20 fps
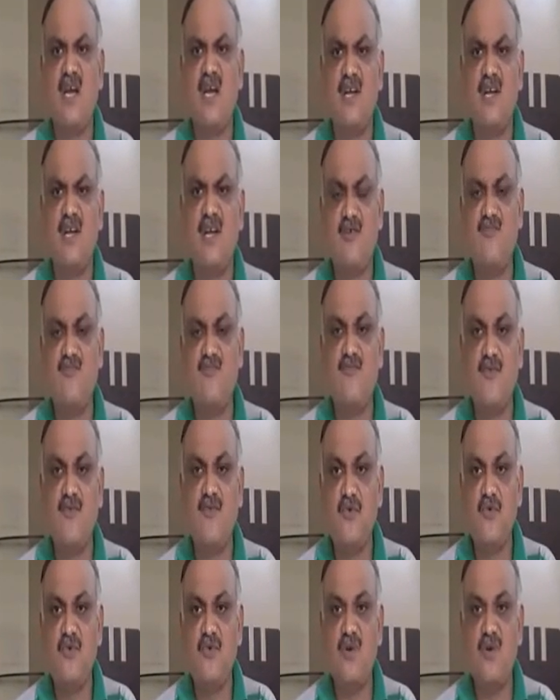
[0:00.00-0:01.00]
some kind of
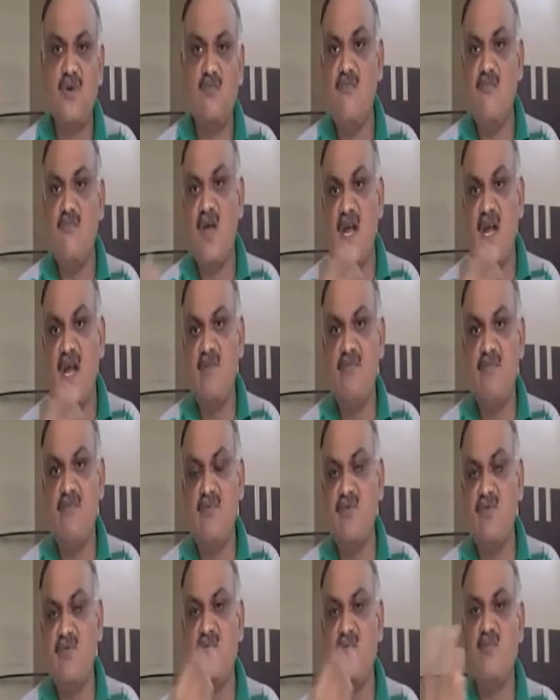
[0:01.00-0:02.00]
food,
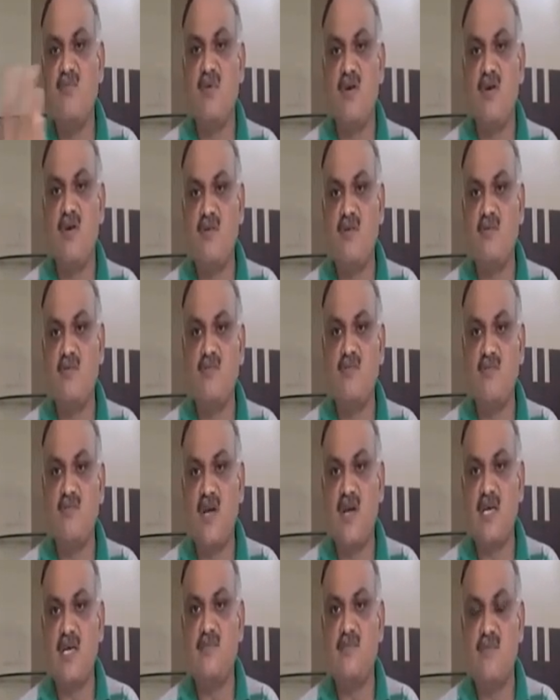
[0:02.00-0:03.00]
dead food, or
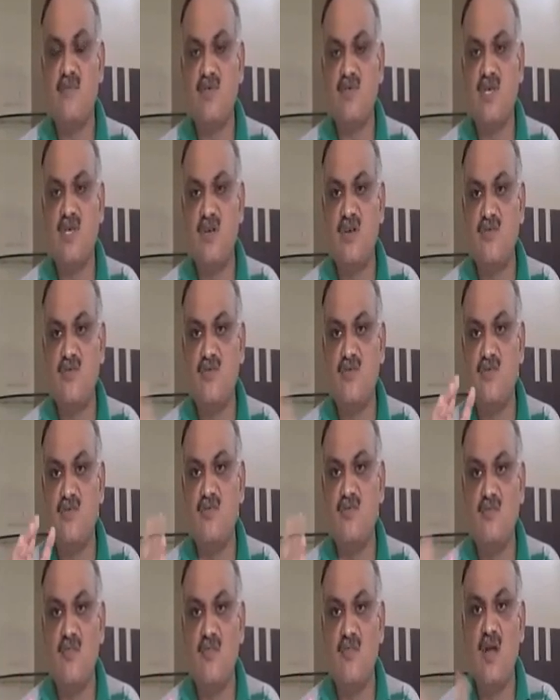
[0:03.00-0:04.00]
exposure to
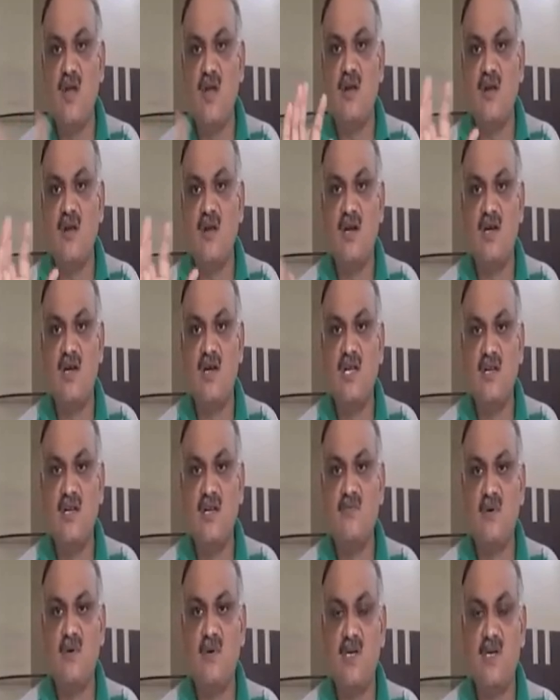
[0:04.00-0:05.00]

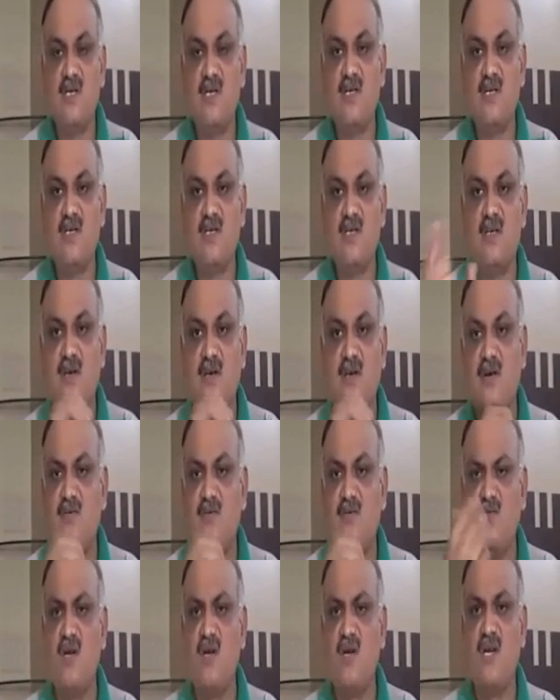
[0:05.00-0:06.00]
dirty water,
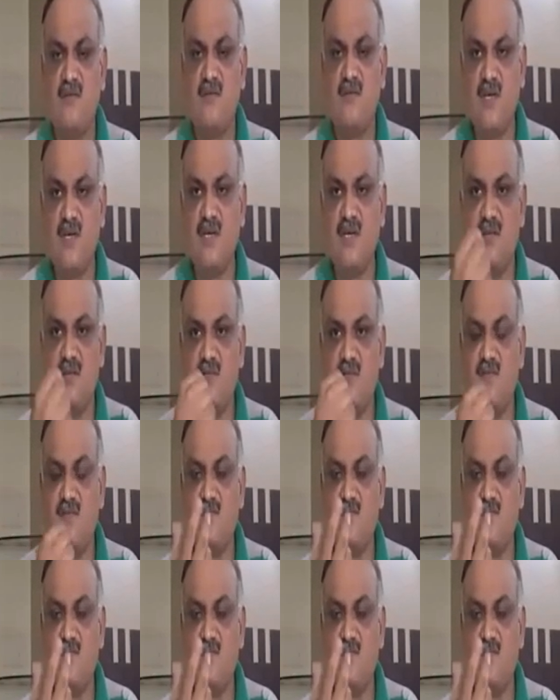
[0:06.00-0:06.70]
or whatever,